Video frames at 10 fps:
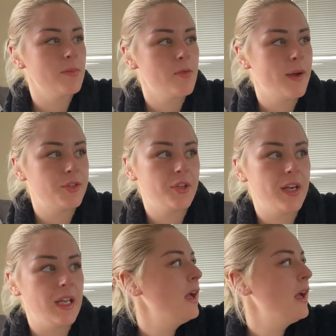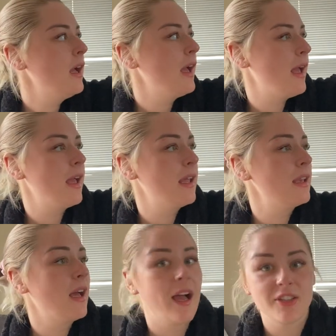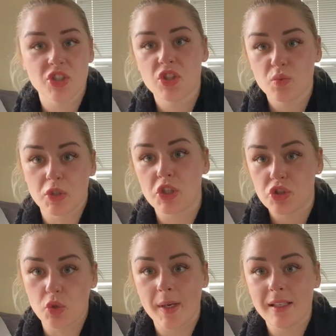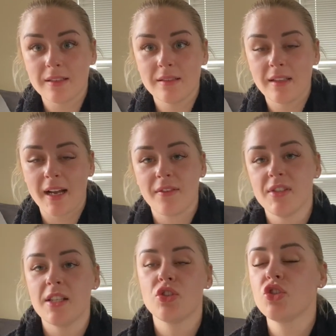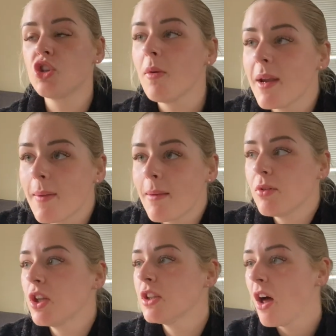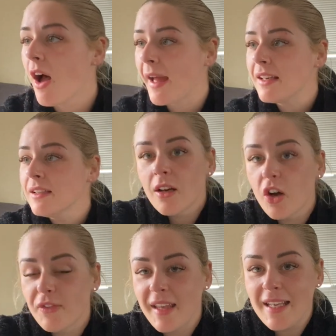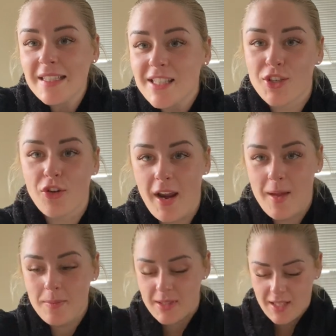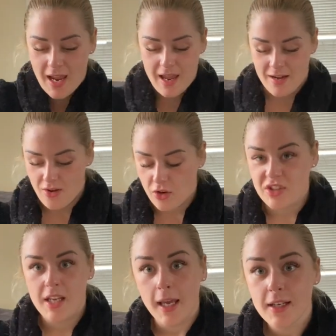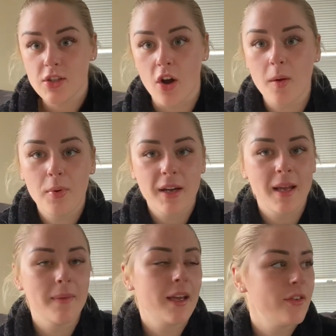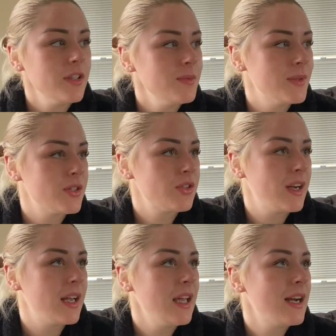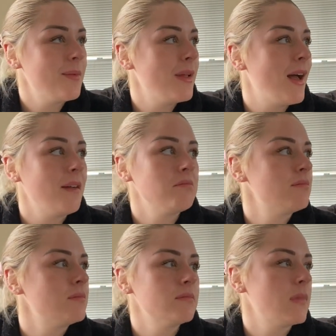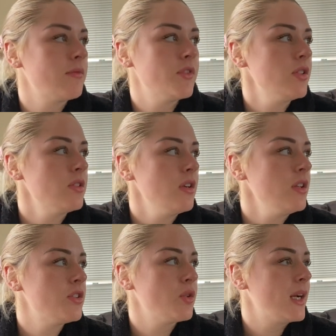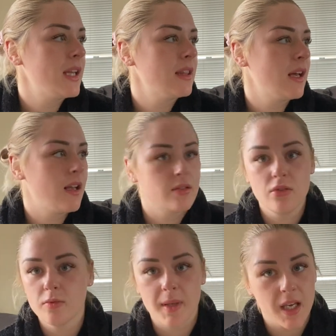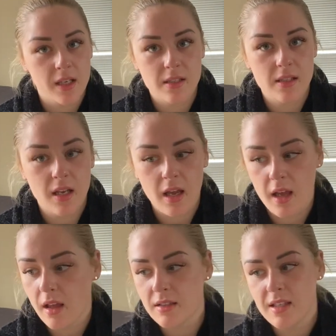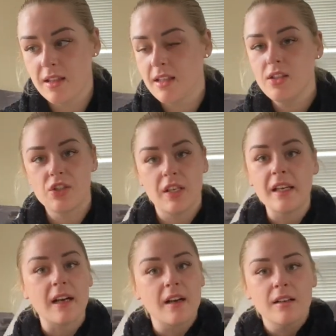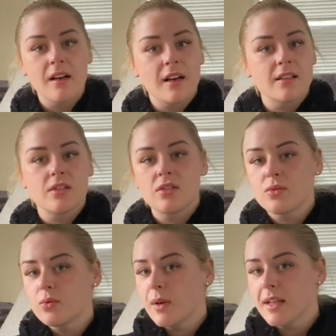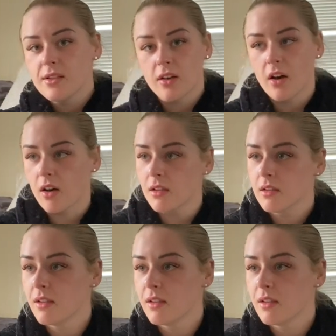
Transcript: to put my tree and I just want to do it. Like, I've seen so many people online on the Instagrams and on TikTok putting up their Christmas tree. And I'm like, I've just got to join in the hustle because to this year, I swear to God,